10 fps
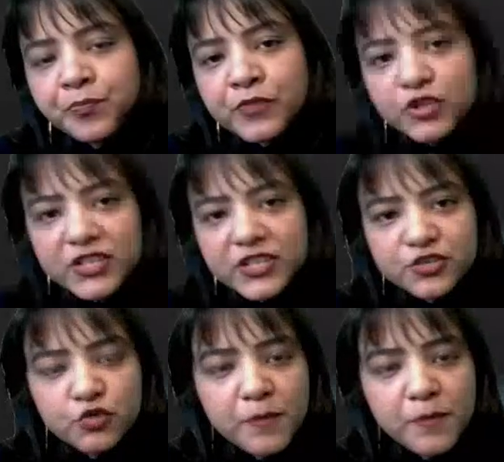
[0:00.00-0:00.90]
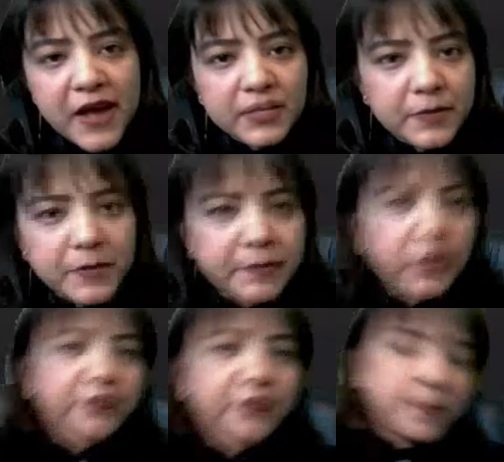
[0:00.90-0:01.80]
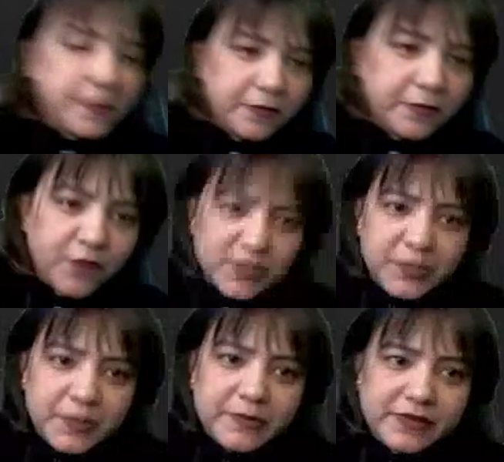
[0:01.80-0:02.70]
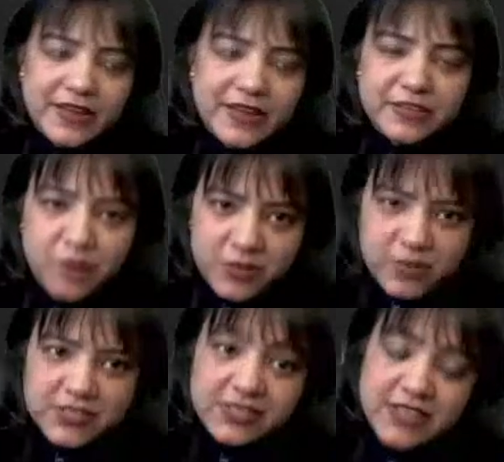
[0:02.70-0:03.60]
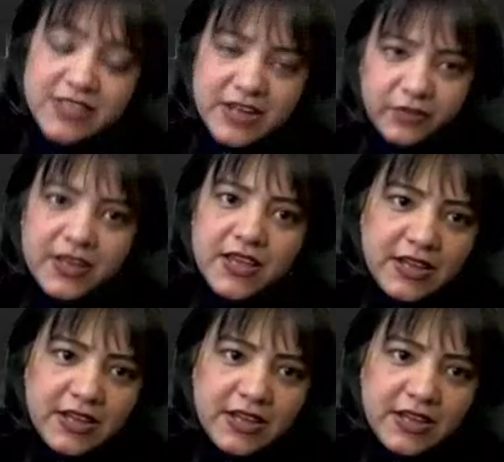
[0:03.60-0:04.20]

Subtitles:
So, it is ruled by the people, of the people, for the people, right? Democracy is that, okay?